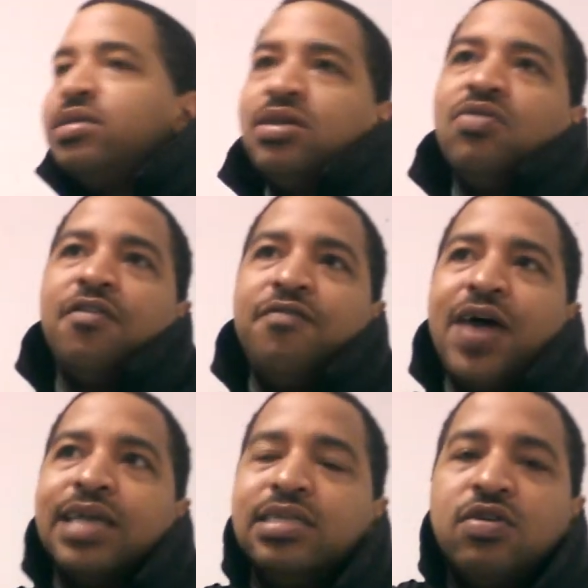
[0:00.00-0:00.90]
So the
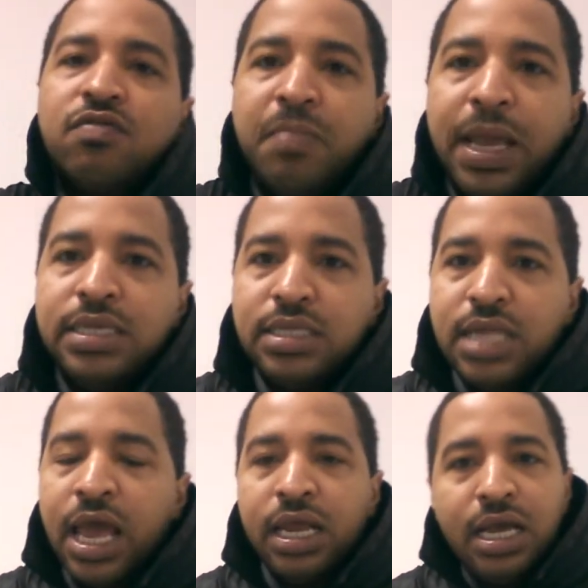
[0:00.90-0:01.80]
fact still remains is
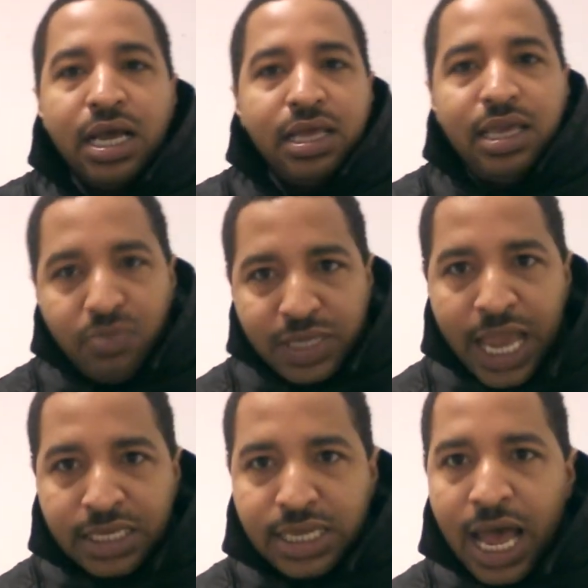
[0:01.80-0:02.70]
that he was
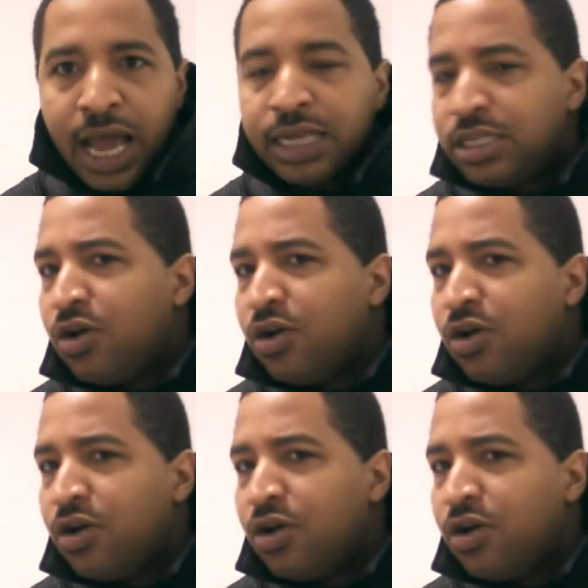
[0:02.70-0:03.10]
a side.